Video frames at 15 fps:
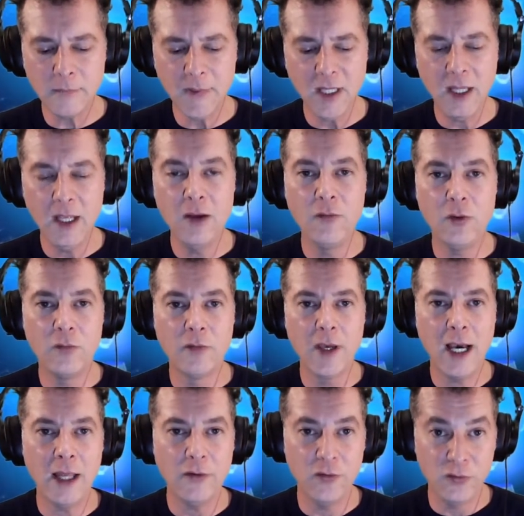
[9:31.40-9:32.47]
if you've
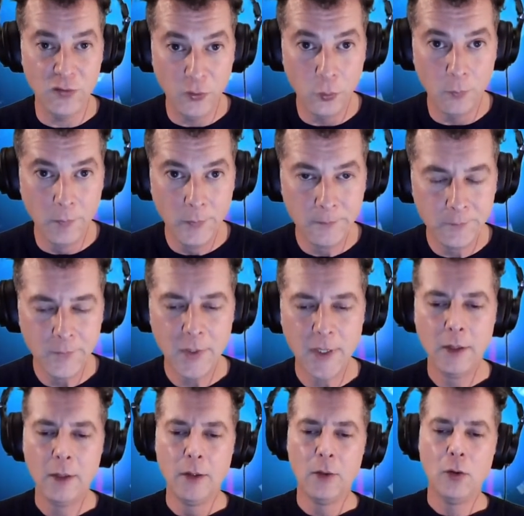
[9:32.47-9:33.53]
got Zoom
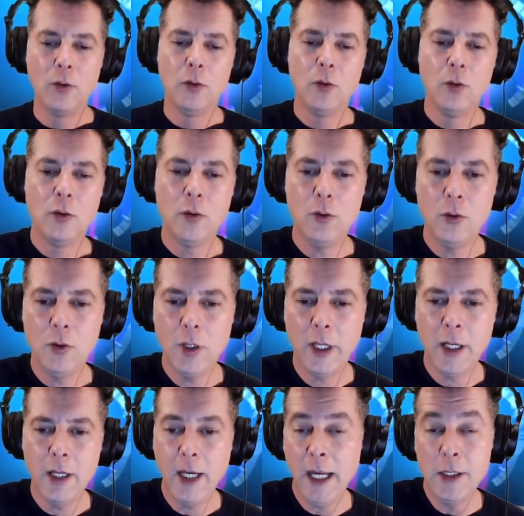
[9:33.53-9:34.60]

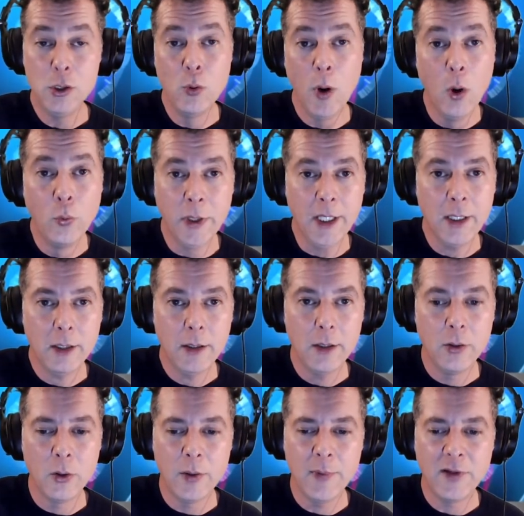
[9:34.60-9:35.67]
and you own it, you
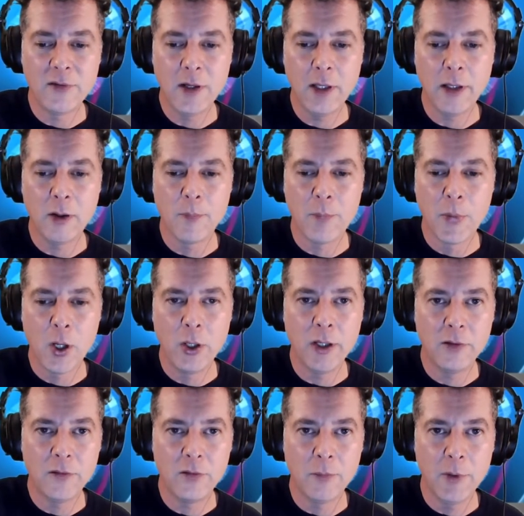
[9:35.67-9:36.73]
know what I mean? It's not like you're
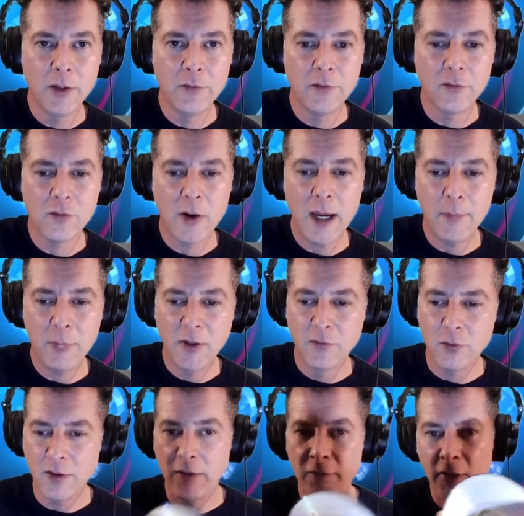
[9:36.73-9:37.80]
burning somebody else's crap. These
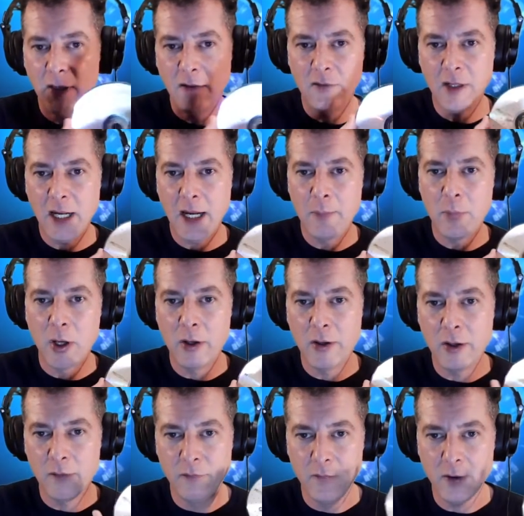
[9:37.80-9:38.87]
are DVDs that I burned
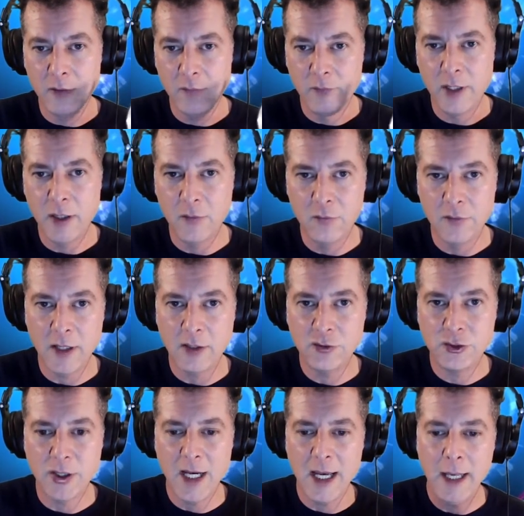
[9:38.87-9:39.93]
of videos that I
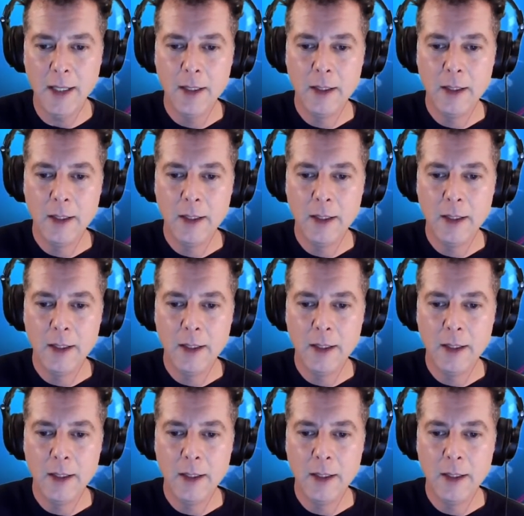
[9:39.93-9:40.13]
shot.